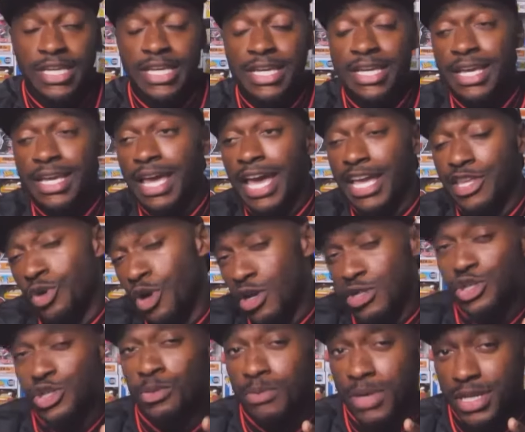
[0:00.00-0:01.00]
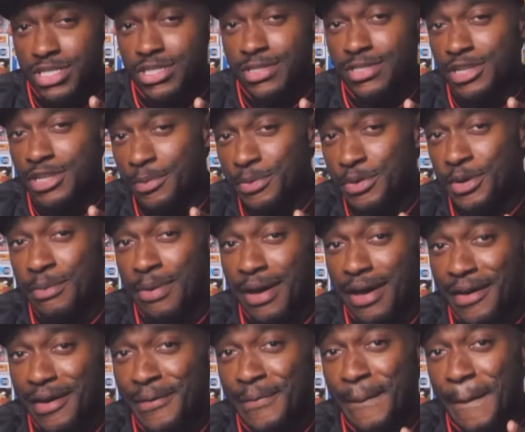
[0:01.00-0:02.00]
And you also mentioned something
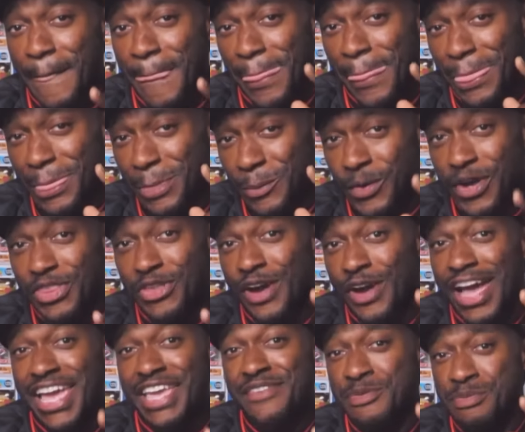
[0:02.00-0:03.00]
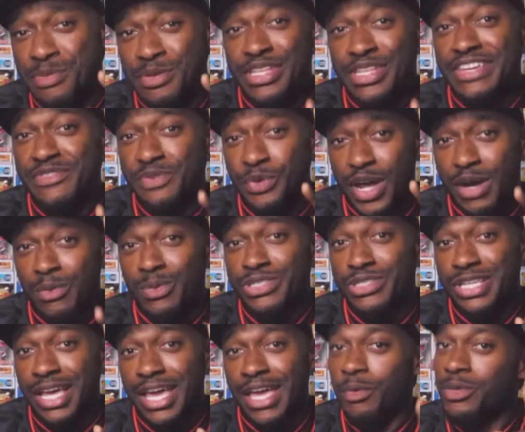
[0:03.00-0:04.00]
about whether I even believed what I was
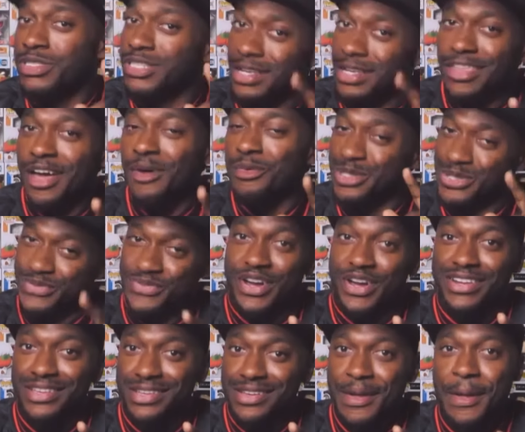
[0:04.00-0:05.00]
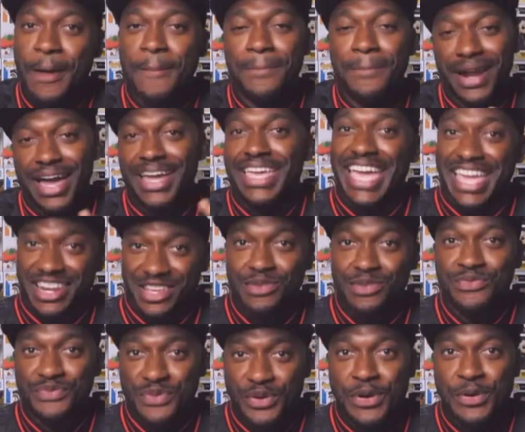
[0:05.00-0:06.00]
saying, which I thought was funny, but I can
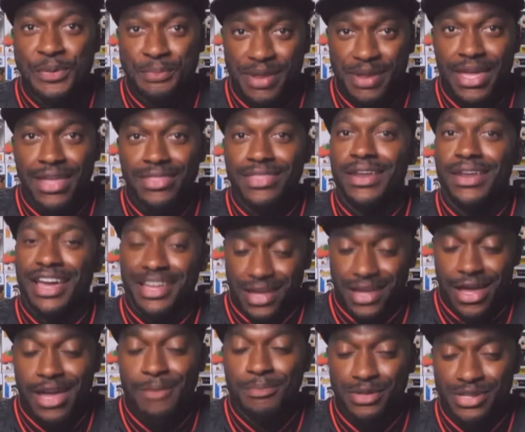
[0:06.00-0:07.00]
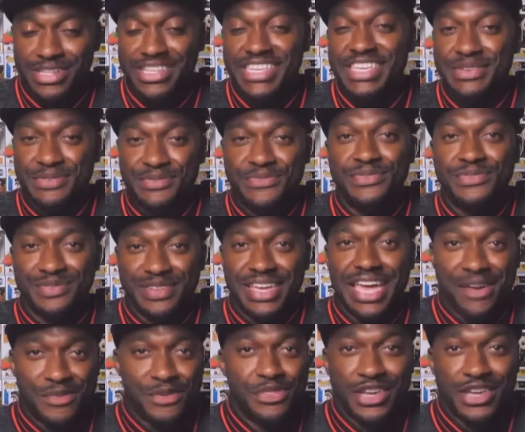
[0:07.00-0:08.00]
confirm, Dan, that I, I believe
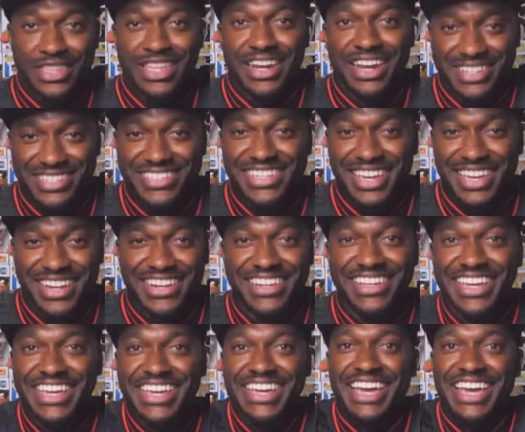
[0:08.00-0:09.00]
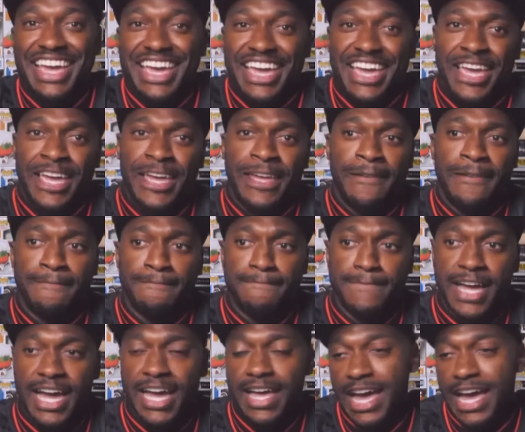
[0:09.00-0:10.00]
everything that I said. And
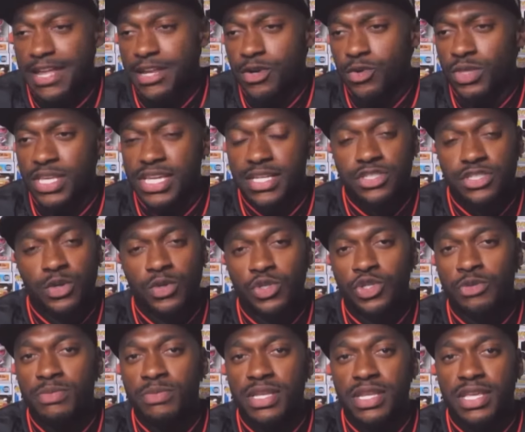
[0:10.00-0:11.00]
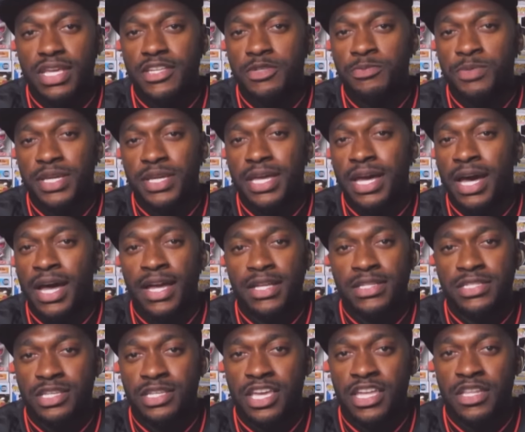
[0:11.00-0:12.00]
I, I don't think social media has been kind to
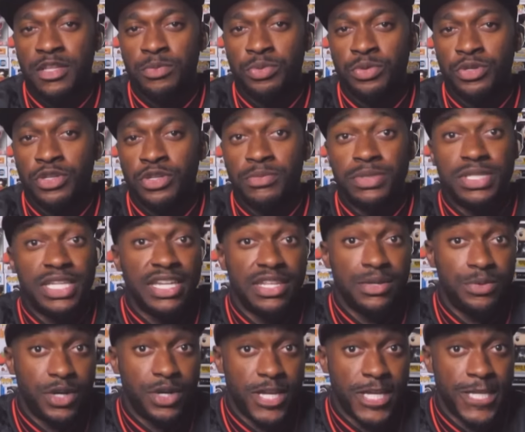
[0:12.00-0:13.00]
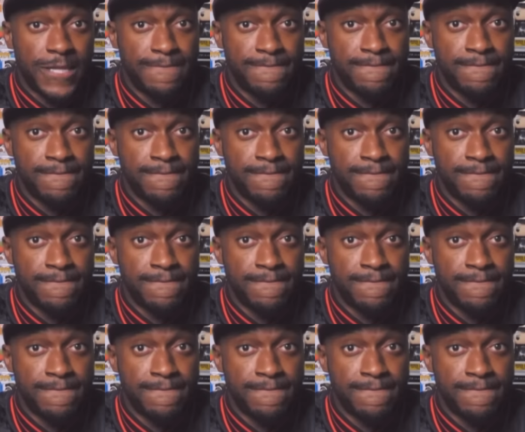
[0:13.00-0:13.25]
Caleb Williams anyway. Yeah, yeah.